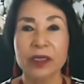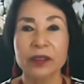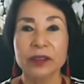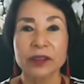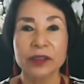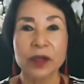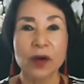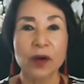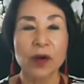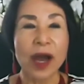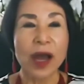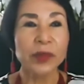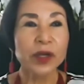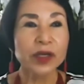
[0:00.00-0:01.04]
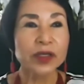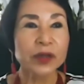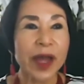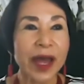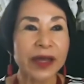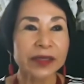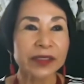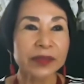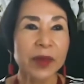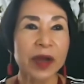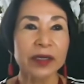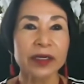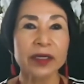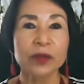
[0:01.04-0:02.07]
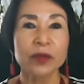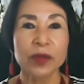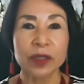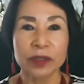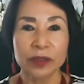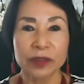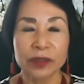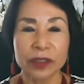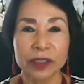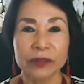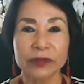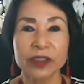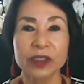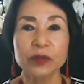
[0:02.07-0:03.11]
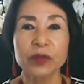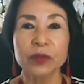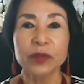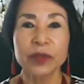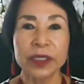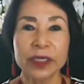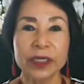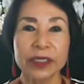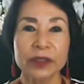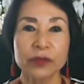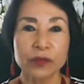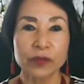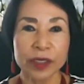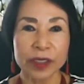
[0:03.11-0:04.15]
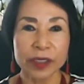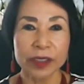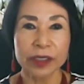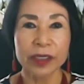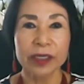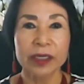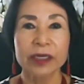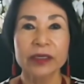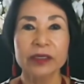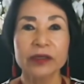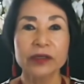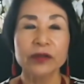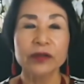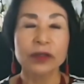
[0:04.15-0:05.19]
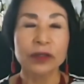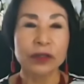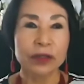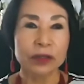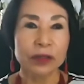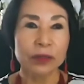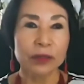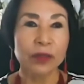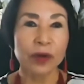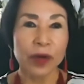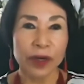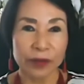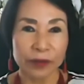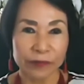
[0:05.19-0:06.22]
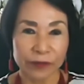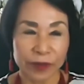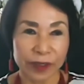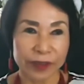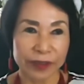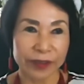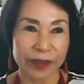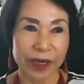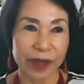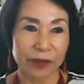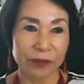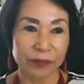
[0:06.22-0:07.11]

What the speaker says: So I'm going to ask Monica Willard if she would please read the nuclear prayer for us now.